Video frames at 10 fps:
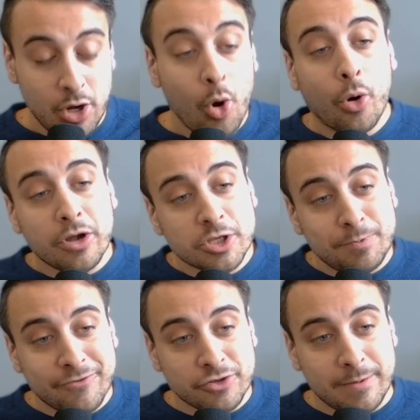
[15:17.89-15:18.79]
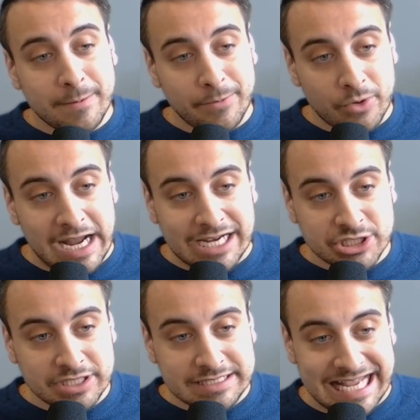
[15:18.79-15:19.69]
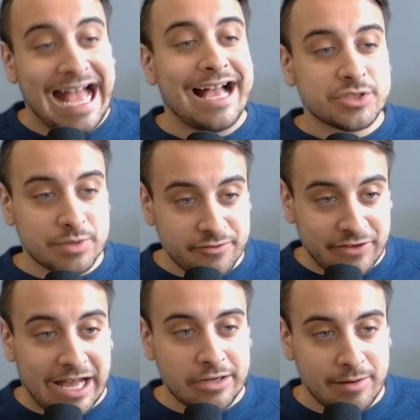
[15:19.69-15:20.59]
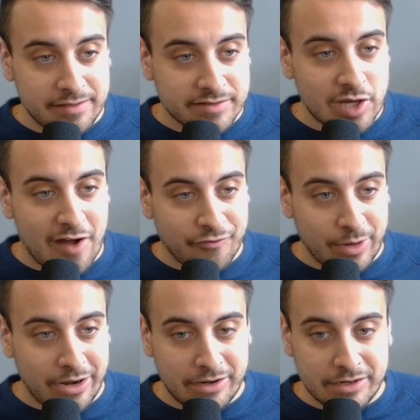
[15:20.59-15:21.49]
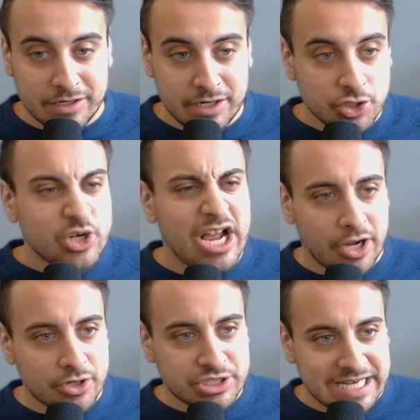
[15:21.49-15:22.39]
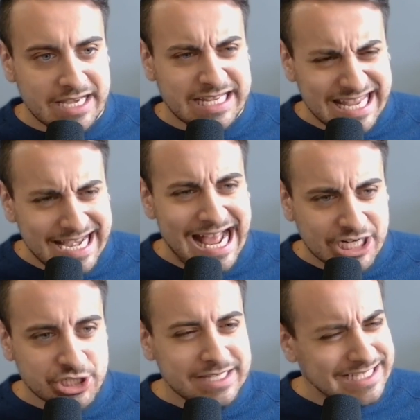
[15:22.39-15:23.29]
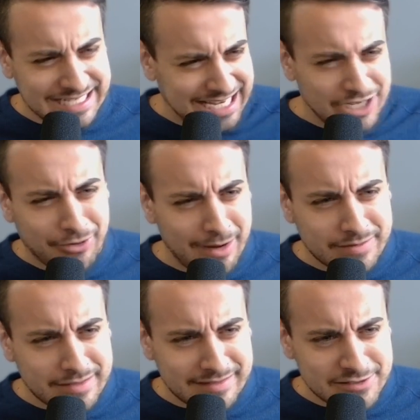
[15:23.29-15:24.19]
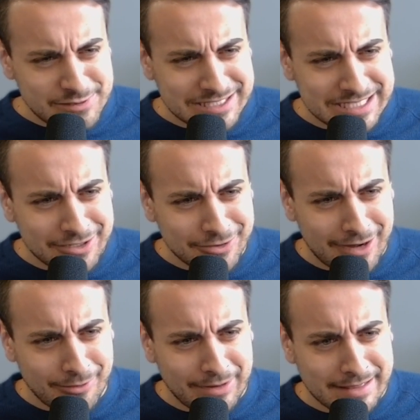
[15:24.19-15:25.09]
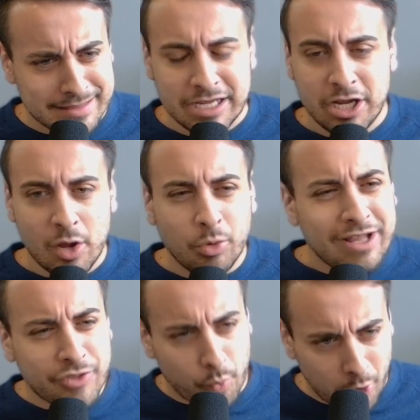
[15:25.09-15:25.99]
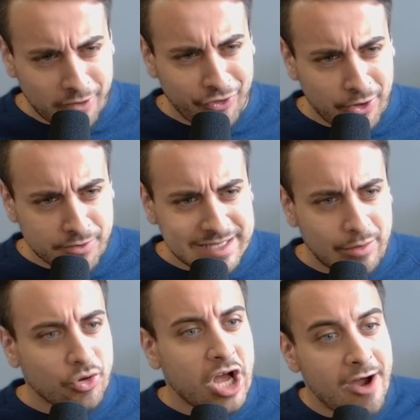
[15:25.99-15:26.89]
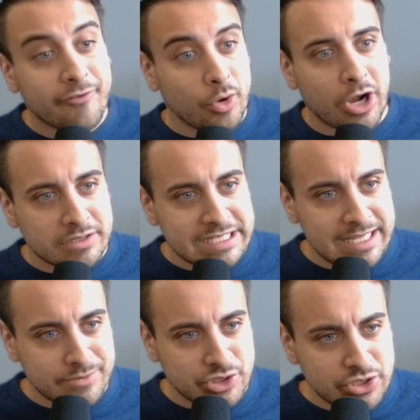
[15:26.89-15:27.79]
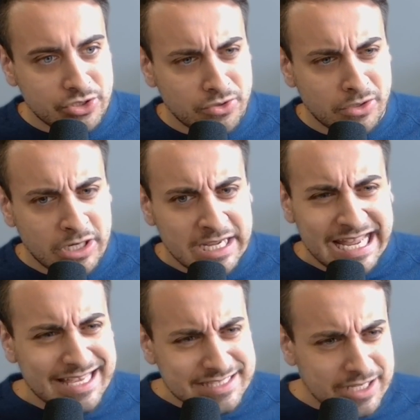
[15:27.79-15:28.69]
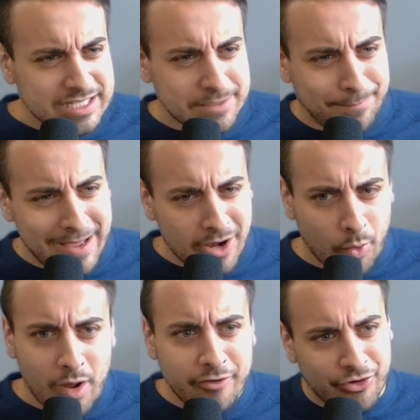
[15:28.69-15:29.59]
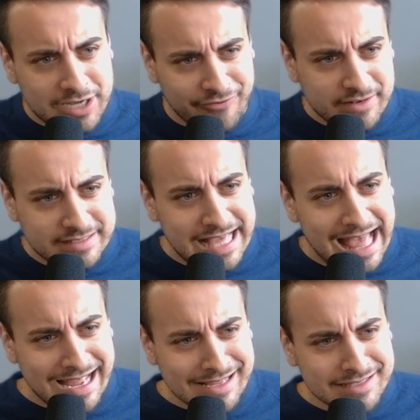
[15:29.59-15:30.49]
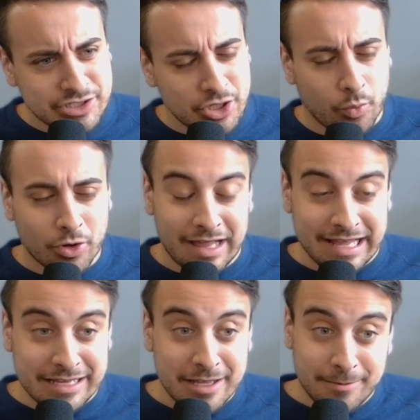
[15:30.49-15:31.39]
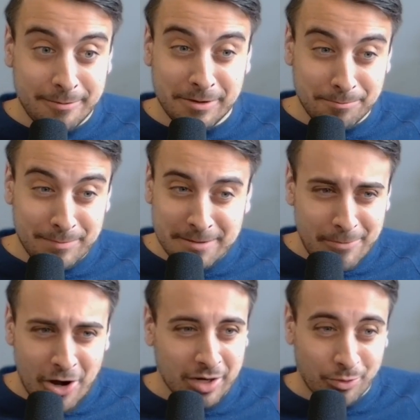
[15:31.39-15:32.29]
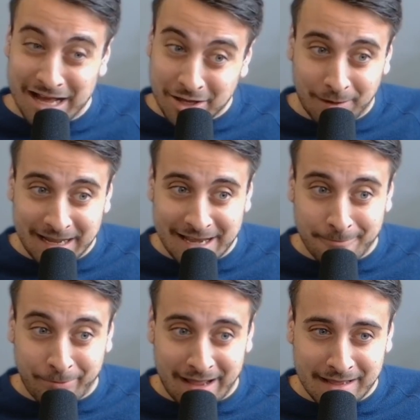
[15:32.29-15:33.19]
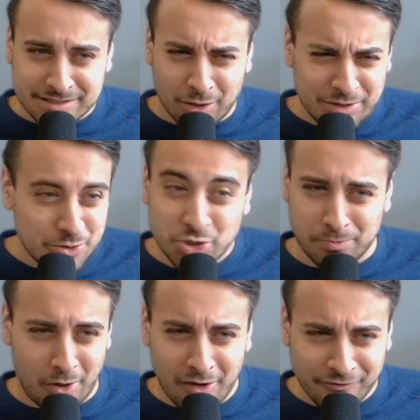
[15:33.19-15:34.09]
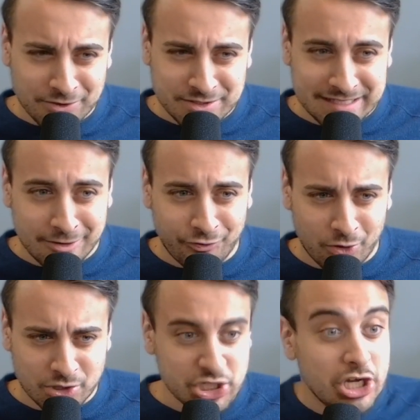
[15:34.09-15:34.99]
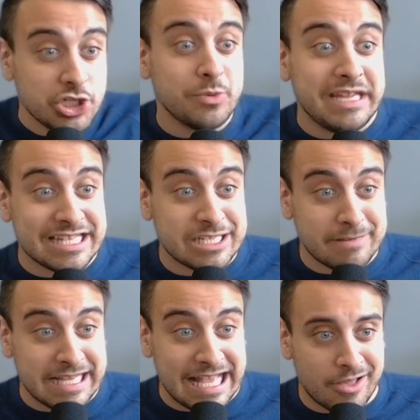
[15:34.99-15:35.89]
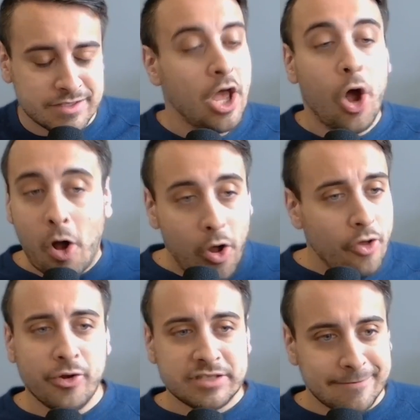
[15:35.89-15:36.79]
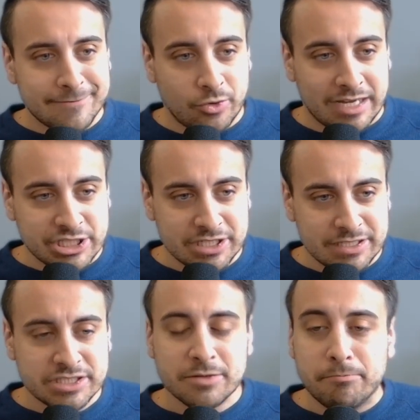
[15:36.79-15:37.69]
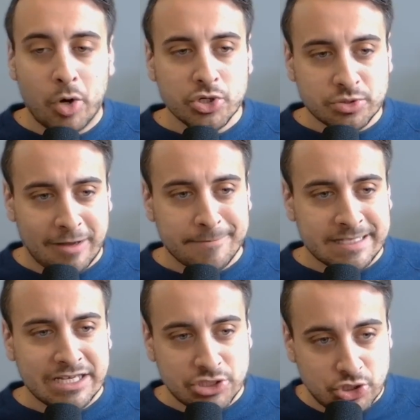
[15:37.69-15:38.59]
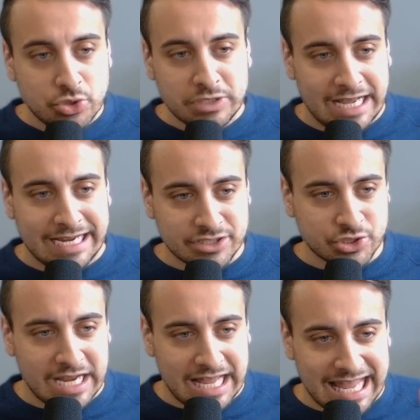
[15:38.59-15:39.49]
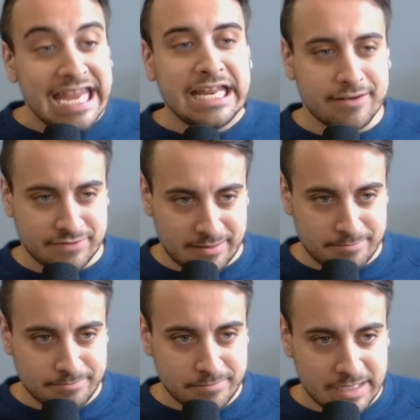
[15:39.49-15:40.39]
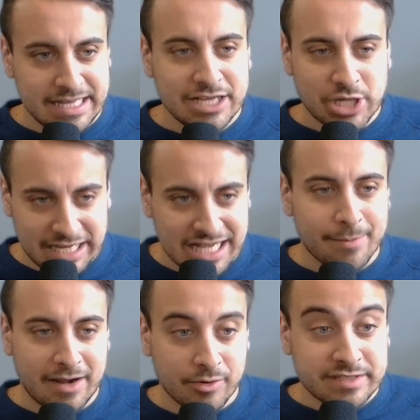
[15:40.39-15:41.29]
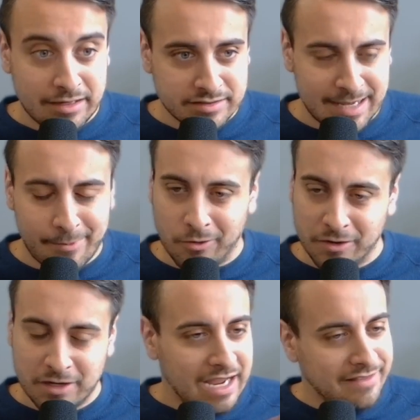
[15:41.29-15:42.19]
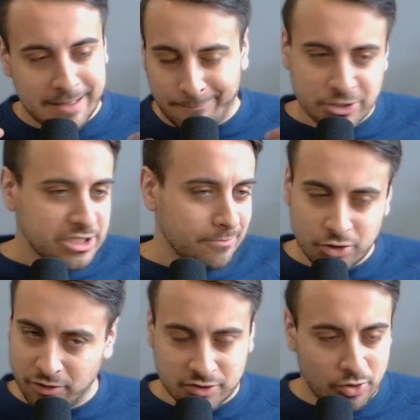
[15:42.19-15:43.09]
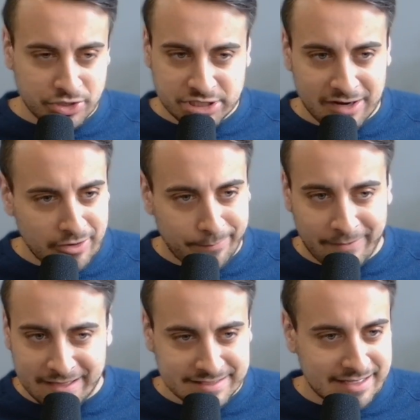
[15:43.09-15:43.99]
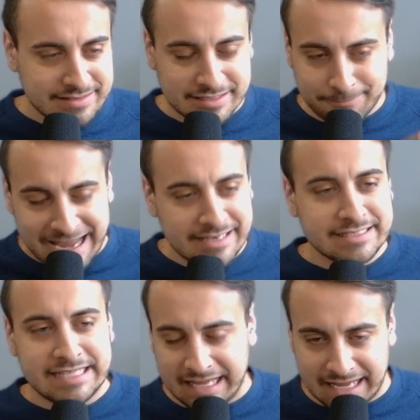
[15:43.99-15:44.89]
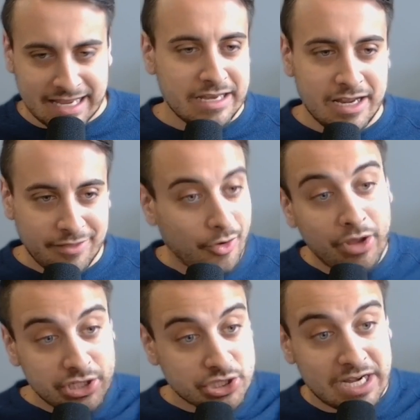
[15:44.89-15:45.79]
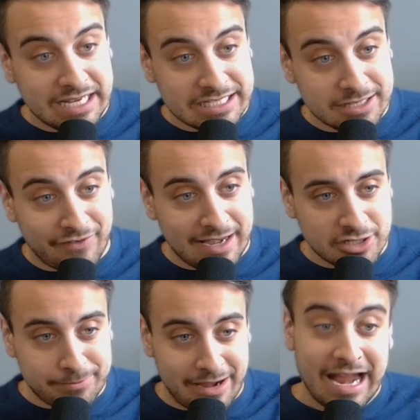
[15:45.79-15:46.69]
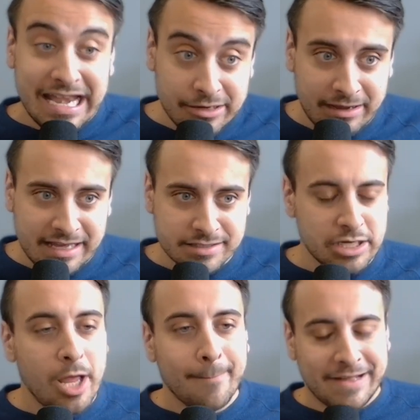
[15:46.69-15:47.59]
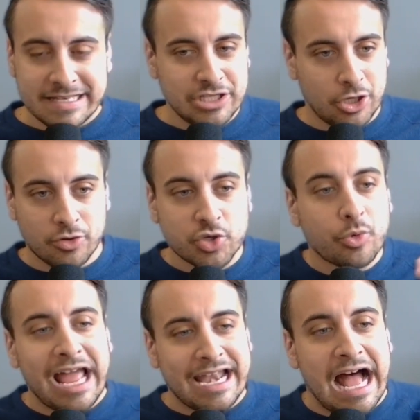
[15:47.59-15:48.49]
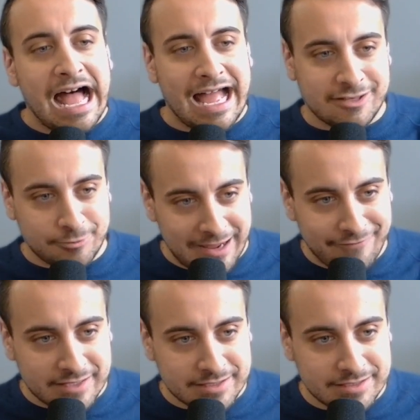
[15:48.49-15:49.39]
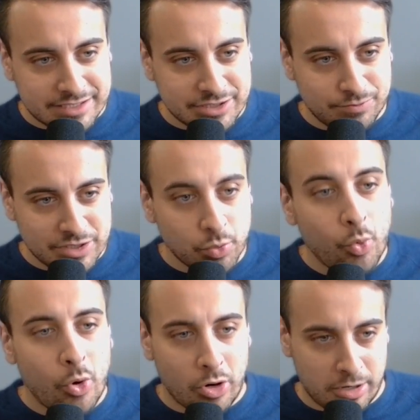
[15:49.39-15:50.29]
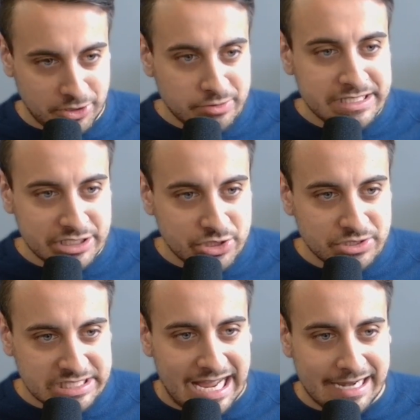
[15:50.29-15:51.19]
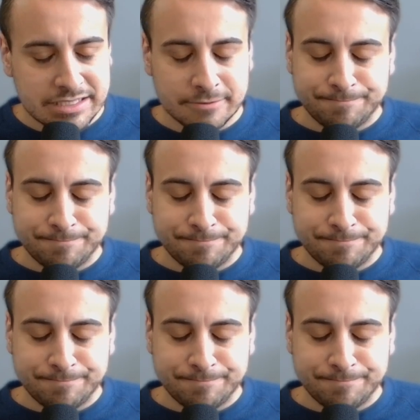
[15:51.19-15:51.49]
Or do you speak for the people who are actually tasked with evaluating the software and trying to understand, is it going to integrate with the things we need it to integrate with? We'll have the workflows that will cover what our teams do. Is it better one for a different size? We're like maybe mid-market. We're not quite enterprise. Are we too small for Salesforce? Should we get something else? All those types of questions, most websites do not answer any of them. And they try to get them on a sales demo, and then they push them through this whole discovery process. It's painstaking, and they're really just trying to get to the financial buyer anyways. But, so we're at odds. We have this war between these two sides.